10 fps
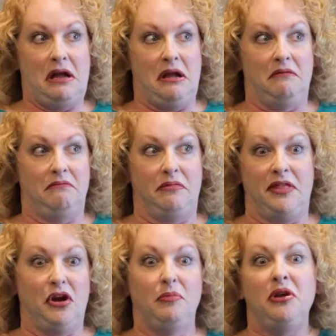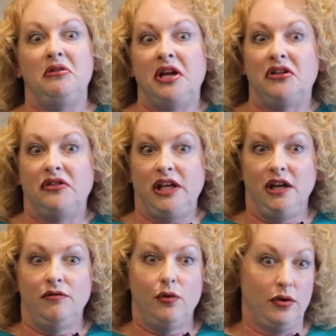a therapeutic
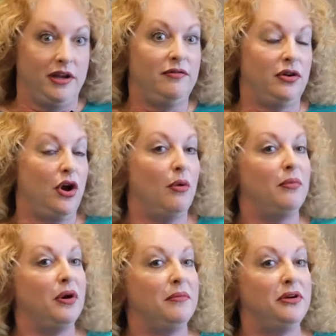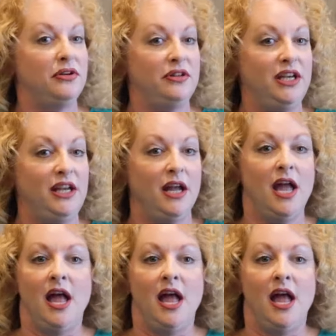leave or even home permanently,